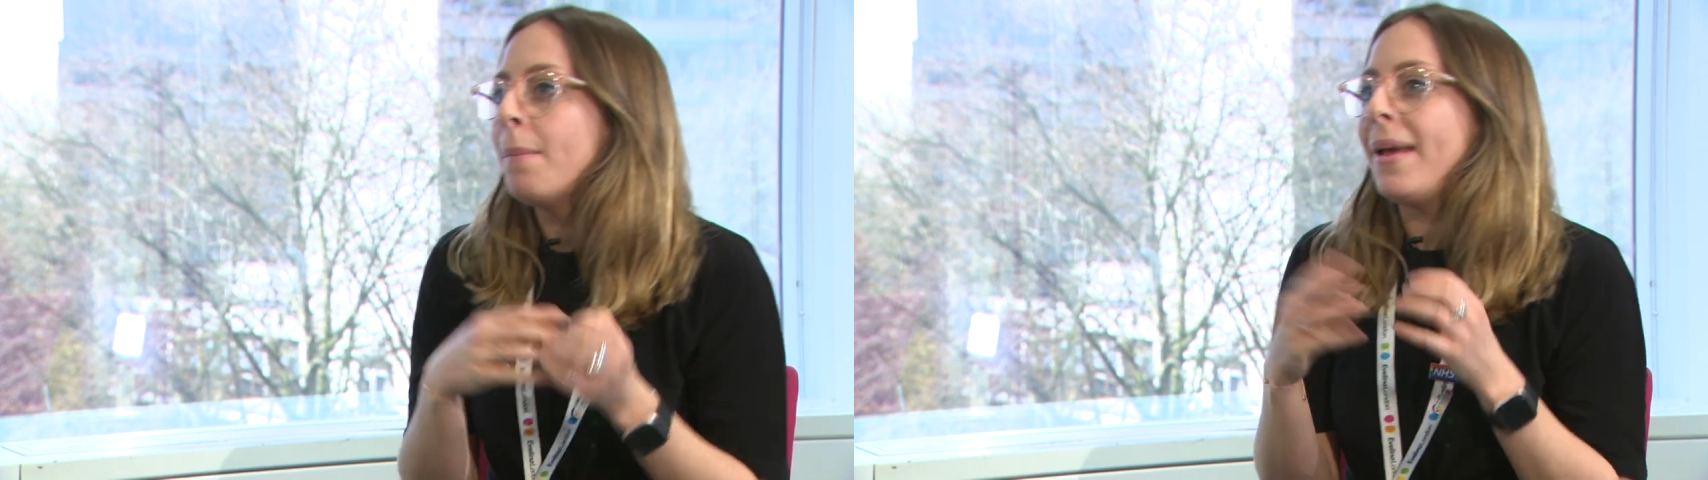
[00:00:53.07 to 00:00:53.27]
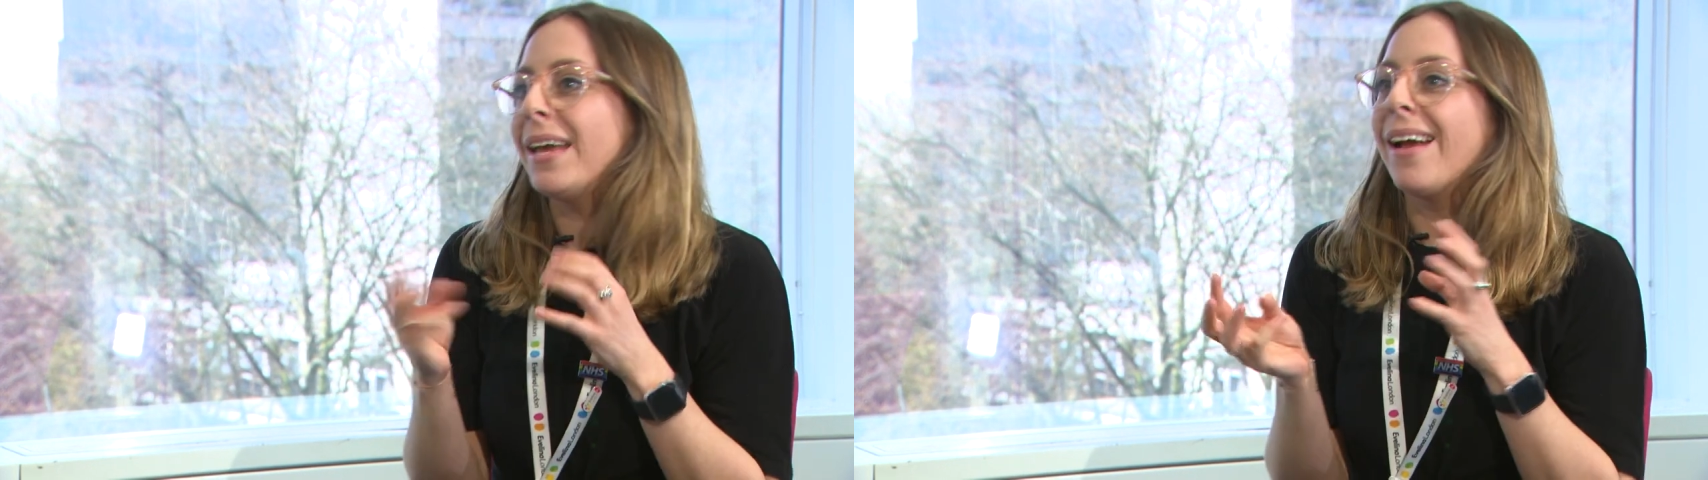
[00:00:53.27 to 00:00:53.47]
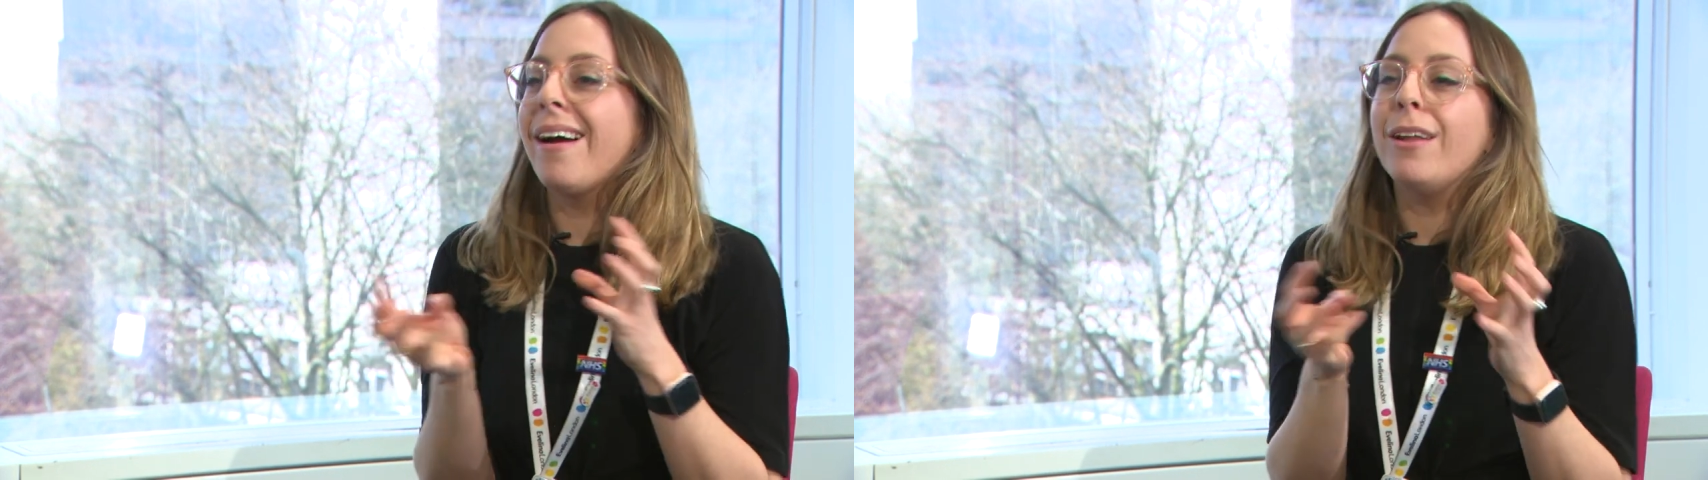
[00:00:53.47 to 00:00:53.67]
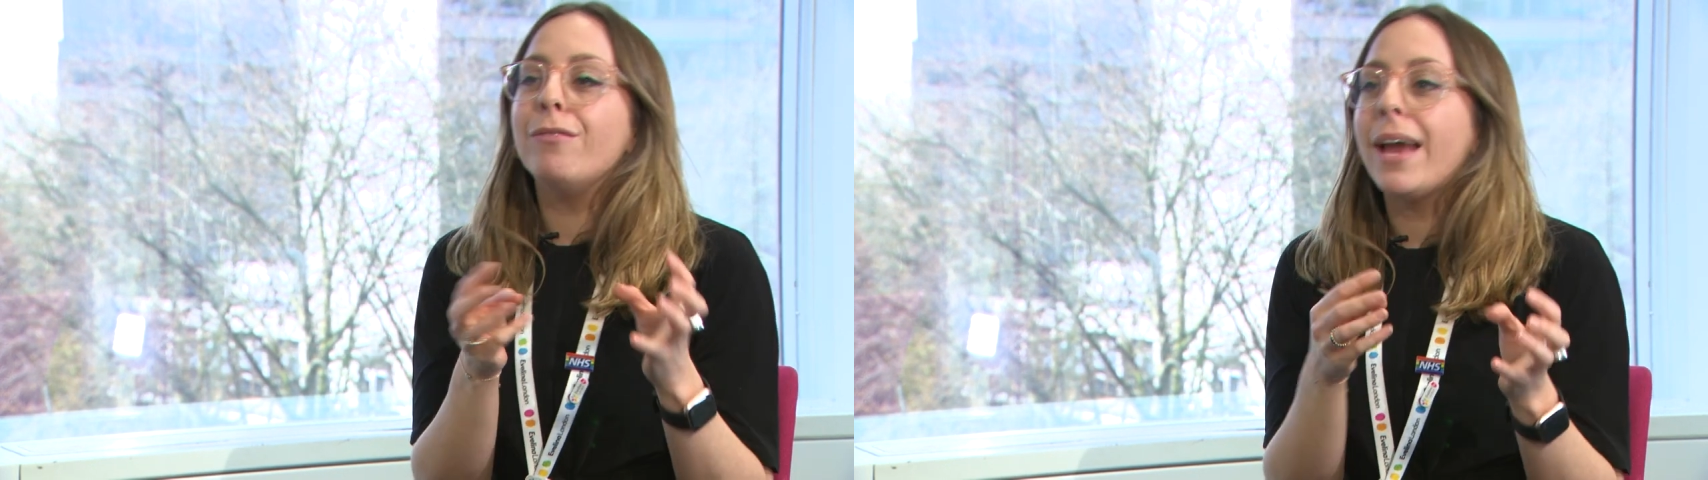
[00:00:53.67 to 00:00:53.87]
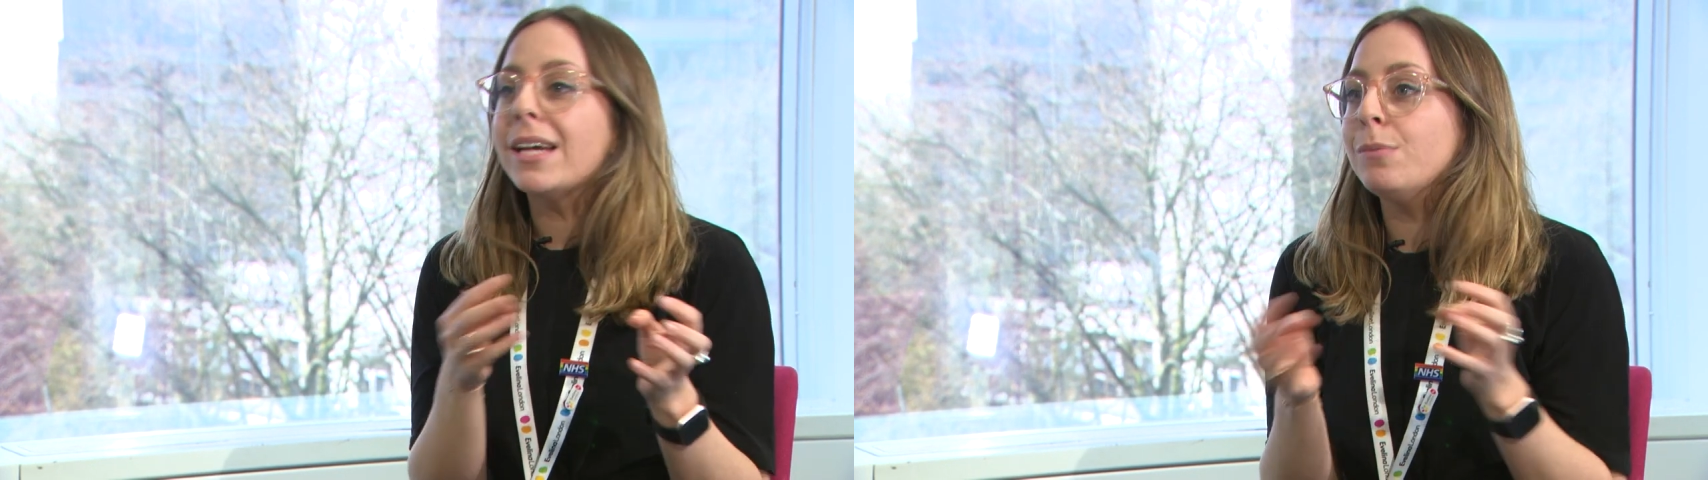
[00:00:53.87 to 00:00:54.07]
making a kind of
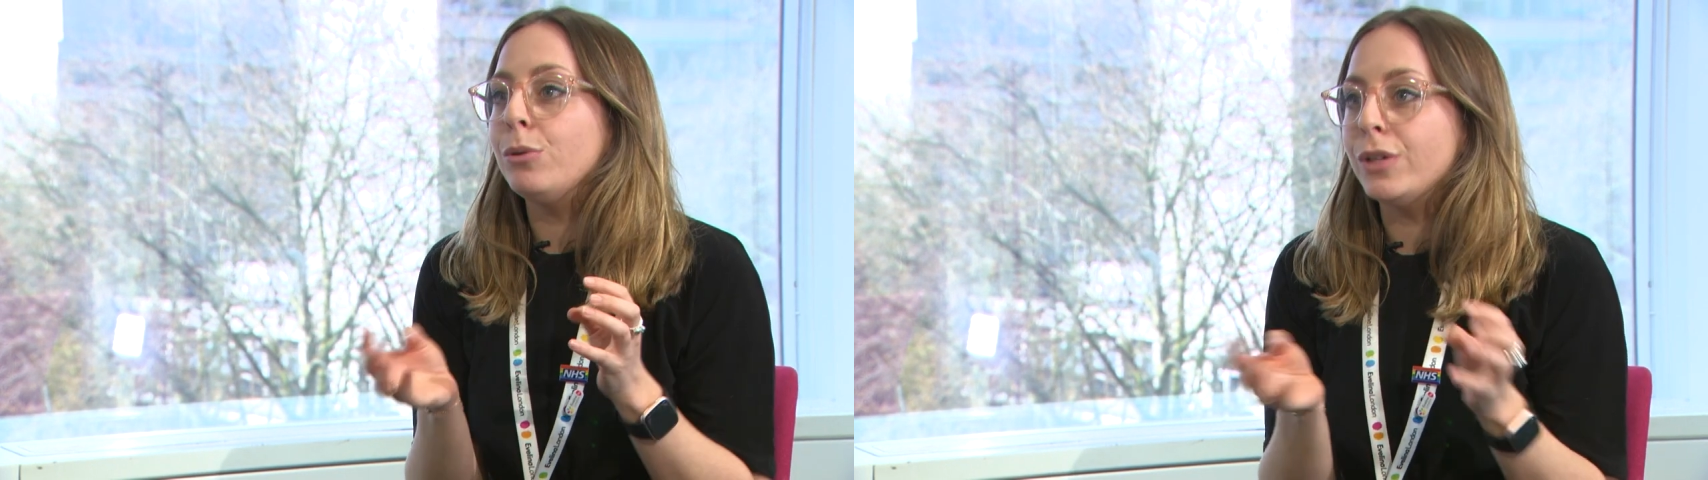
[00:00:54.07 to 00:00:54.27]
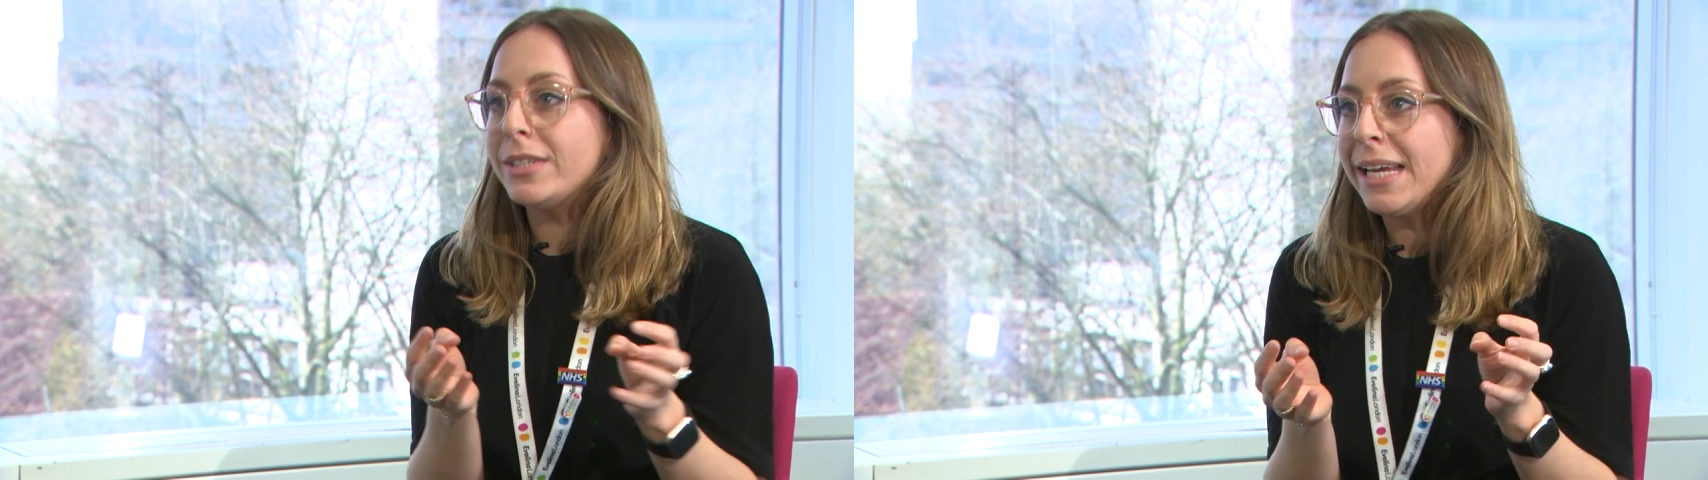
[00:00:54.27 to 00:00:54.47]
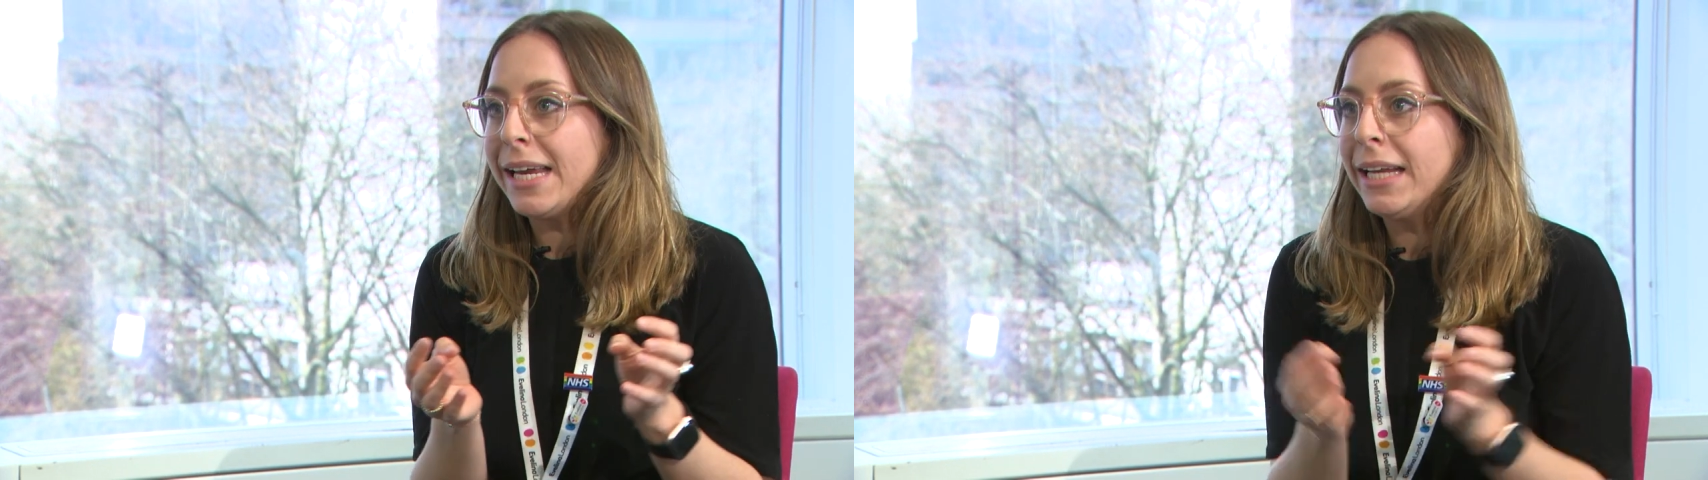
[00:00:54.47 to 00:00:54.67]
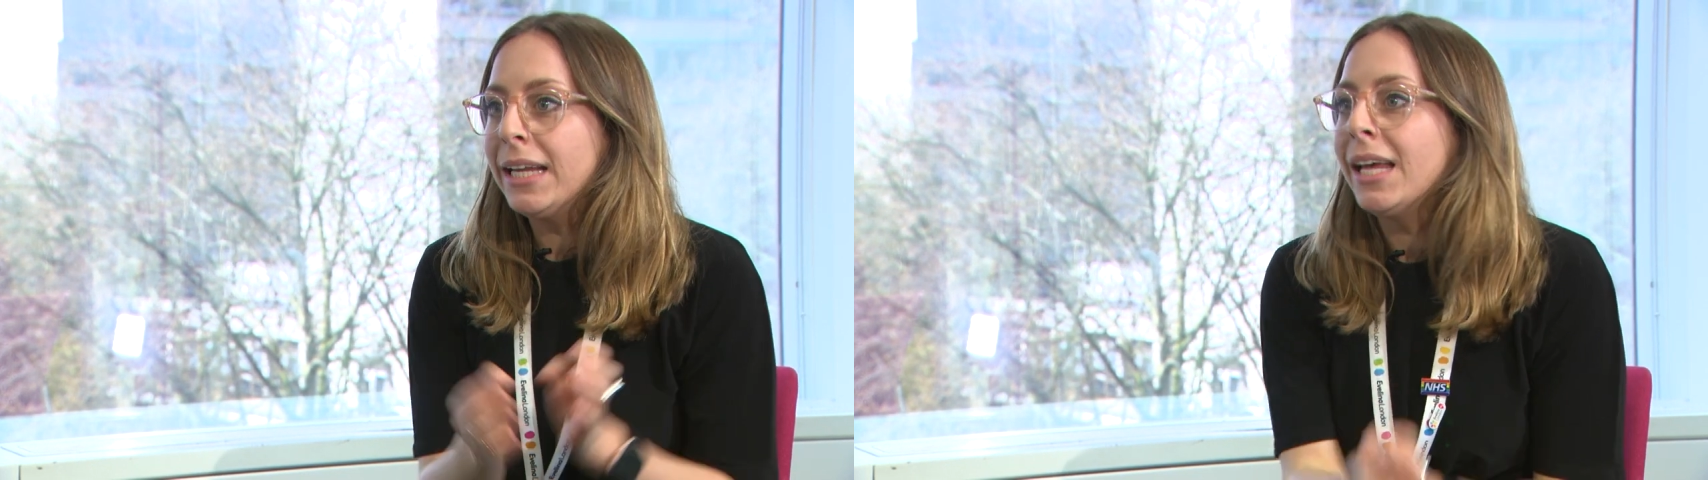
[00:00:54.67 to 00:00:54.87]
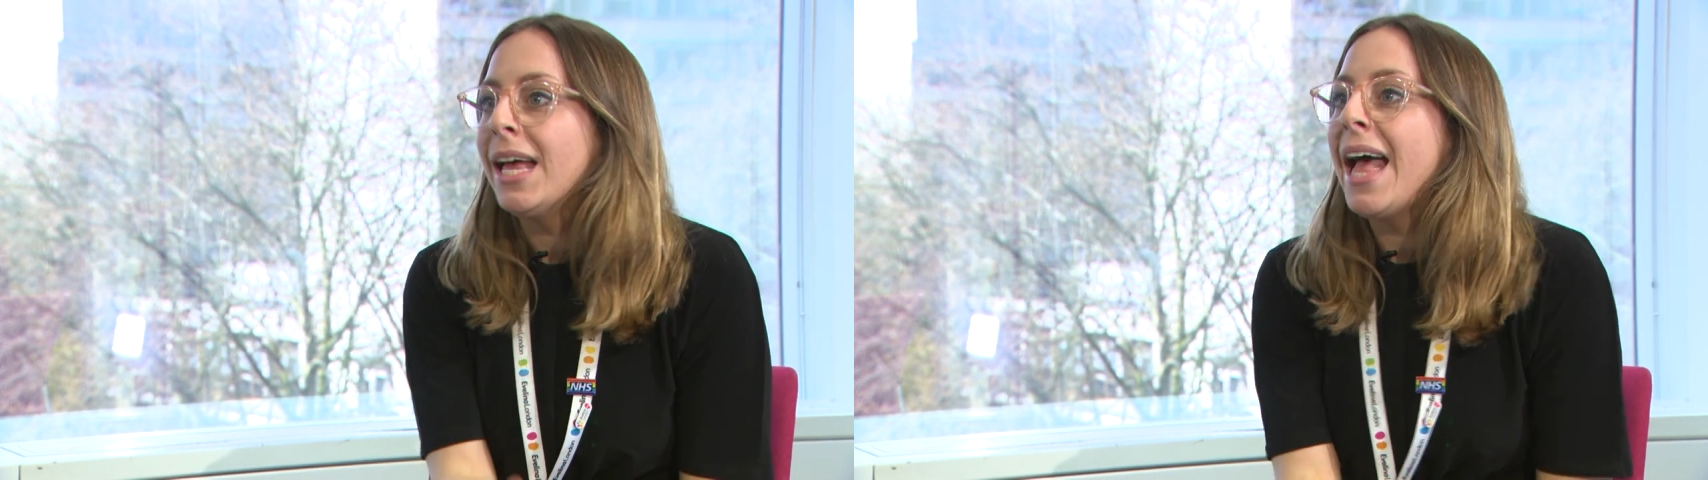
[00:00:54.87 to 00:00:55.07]
flexible routine,